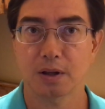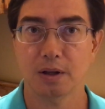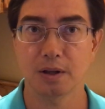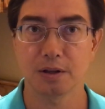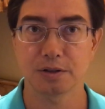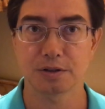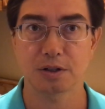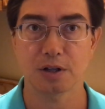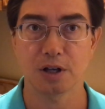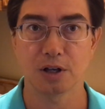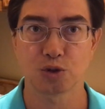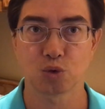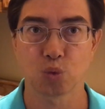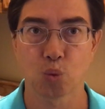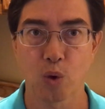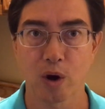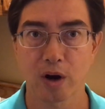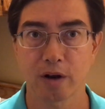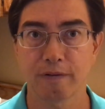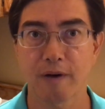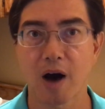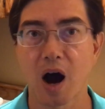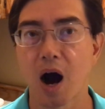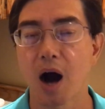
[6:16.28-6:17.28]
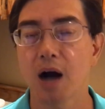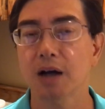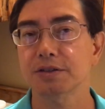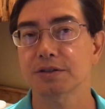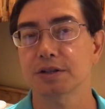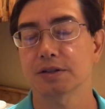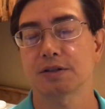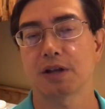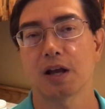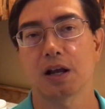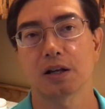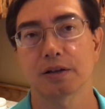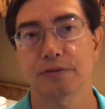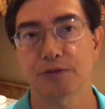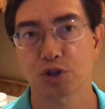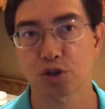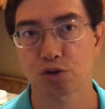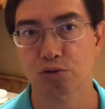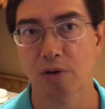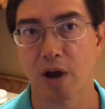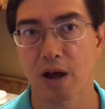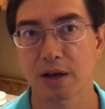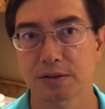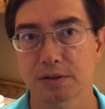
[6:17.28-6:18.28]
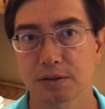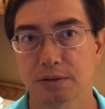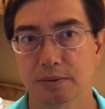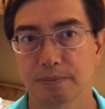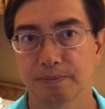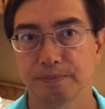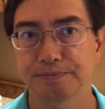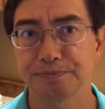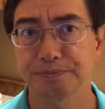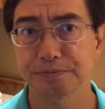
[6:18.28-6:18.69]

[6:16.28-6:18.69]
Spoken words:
is one of oxidative stress.